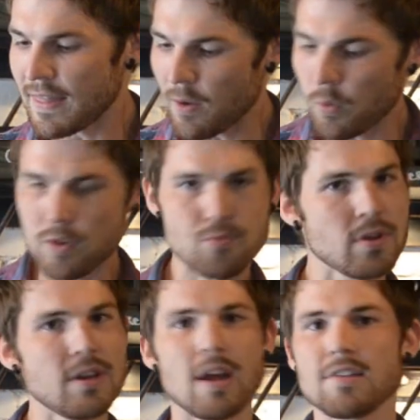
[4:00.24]
that works
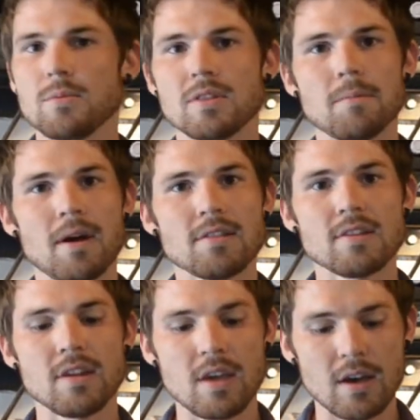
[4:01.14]
really nicely with the
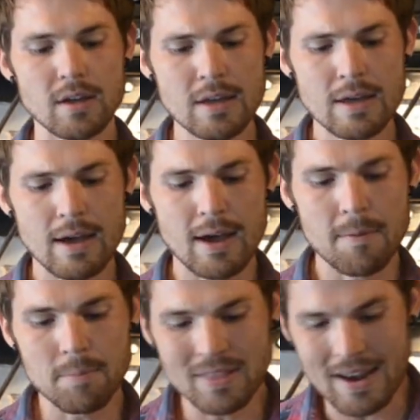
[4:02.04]
manzanilla.
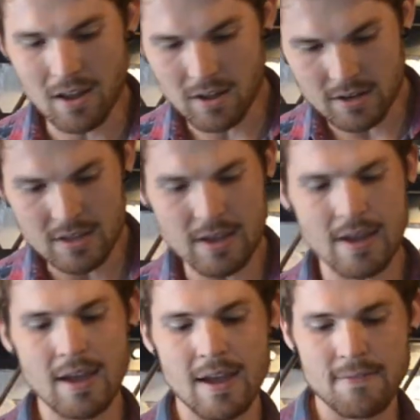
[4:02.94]
But that honey
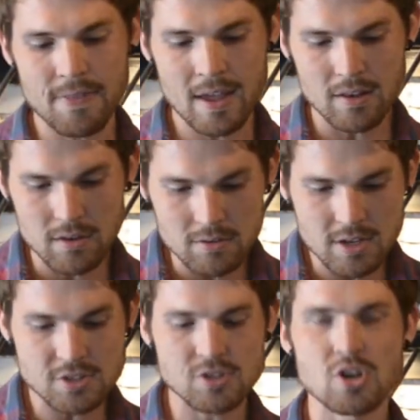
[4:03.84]
and that little
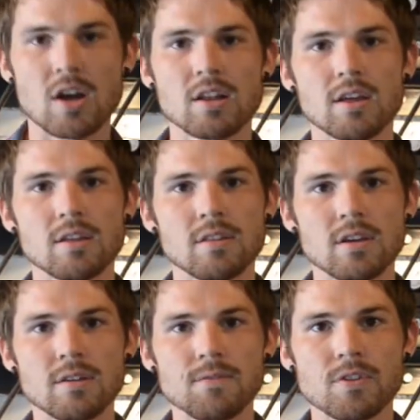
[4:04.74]
touch of chocolate and
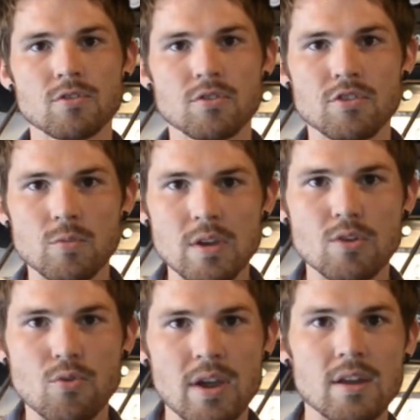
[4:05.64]
the sort of
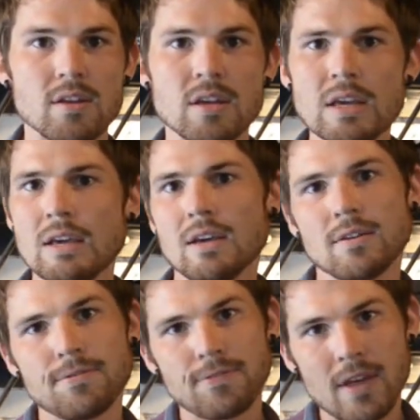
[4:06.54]
sweet grain
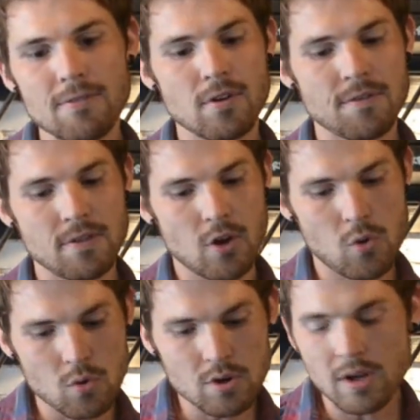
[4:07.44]
flavor of the
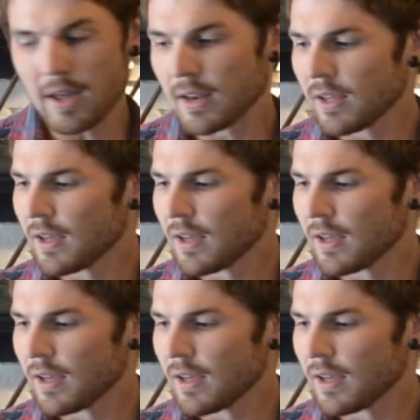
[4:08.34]
corn nut